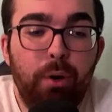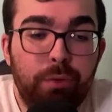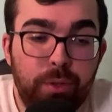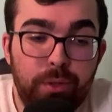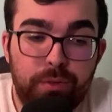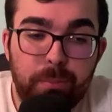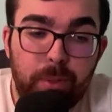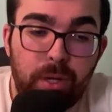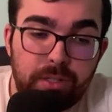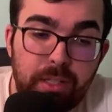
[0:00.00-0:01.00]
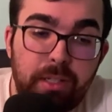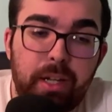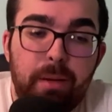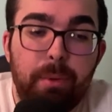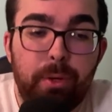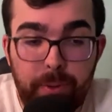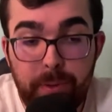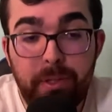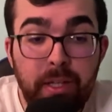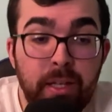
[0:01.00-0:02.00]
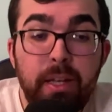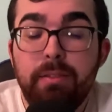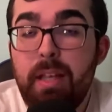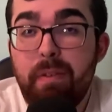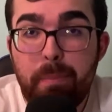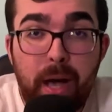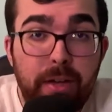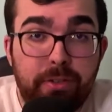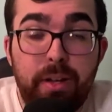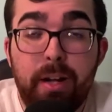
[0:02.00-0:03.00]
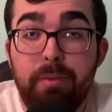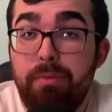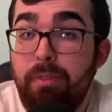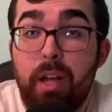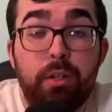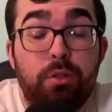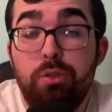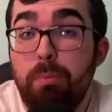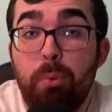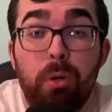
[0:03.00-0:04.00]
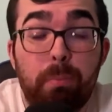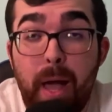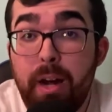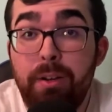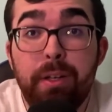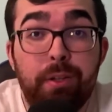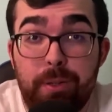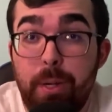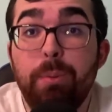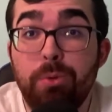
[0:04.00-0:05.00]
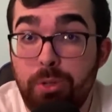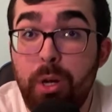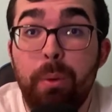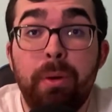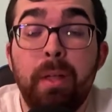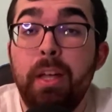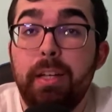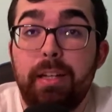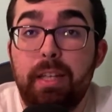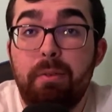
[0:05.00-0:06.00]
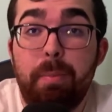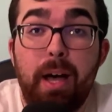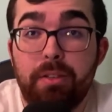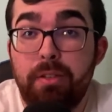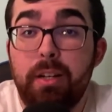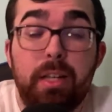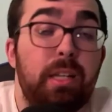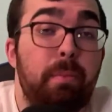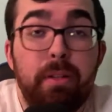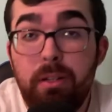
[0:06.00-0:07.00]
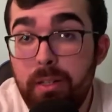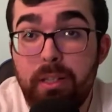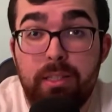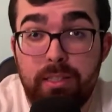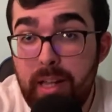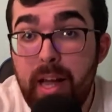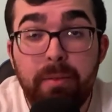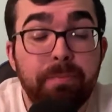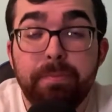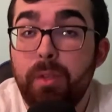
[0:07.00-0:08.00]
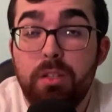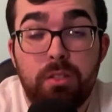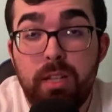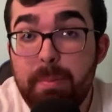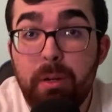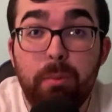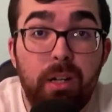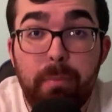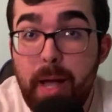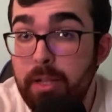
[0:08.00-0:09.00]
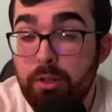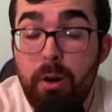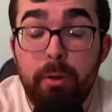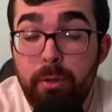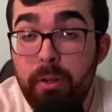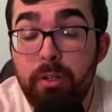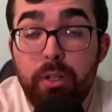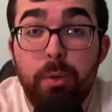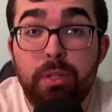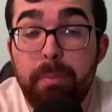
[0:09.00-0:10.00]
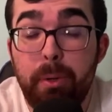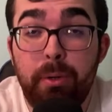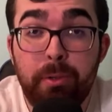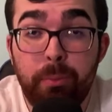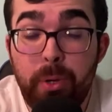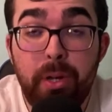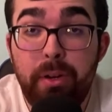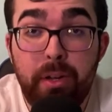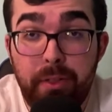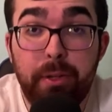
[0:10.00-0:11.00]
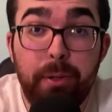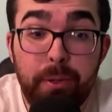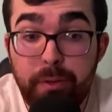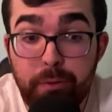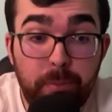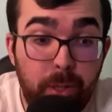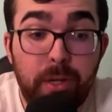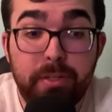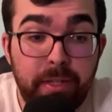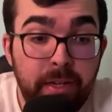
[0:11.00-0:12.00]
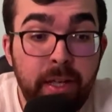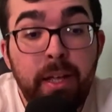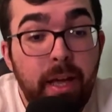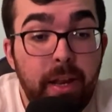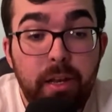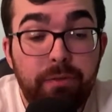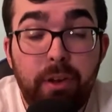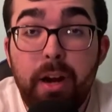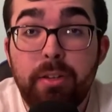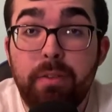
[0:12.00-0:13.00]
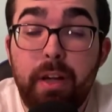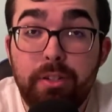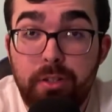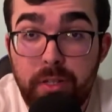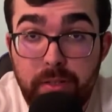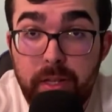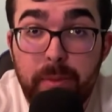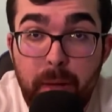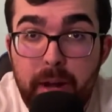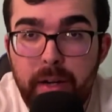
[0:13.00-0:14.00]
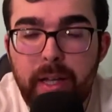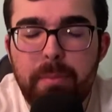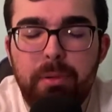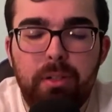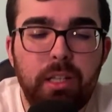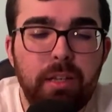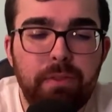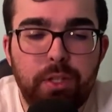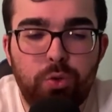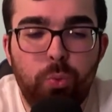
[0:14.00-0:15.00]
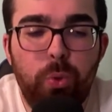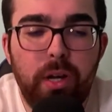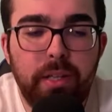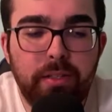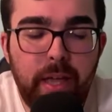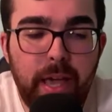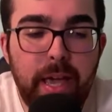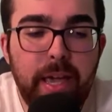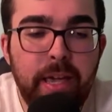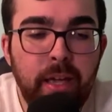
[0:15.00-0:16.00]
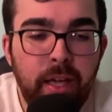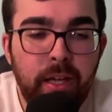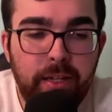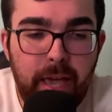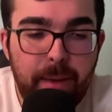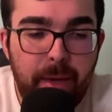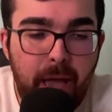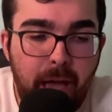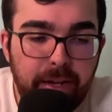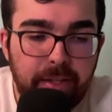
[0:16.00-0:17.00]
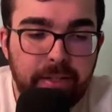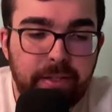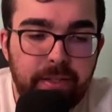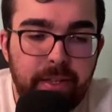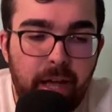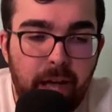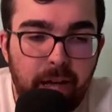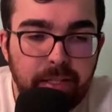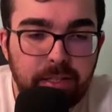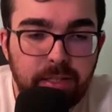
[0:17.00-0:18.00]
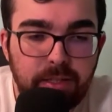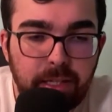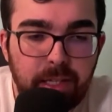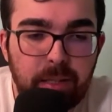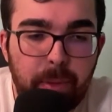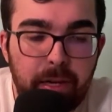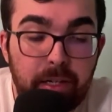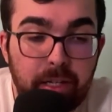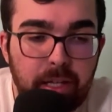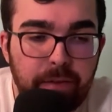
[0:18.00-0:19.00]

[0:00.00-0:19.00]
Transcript: goals for Boston come early. David Pastrnak, Flyers lose a board battle in their own zone. You got David Pastrnak in the middle in the slot, sniping one pass. Carter Hart goes up 1-0 early for Boston. And then the Flyers eventually take a penalty. I believe this was a Cam Atkinson high sticking penalty. This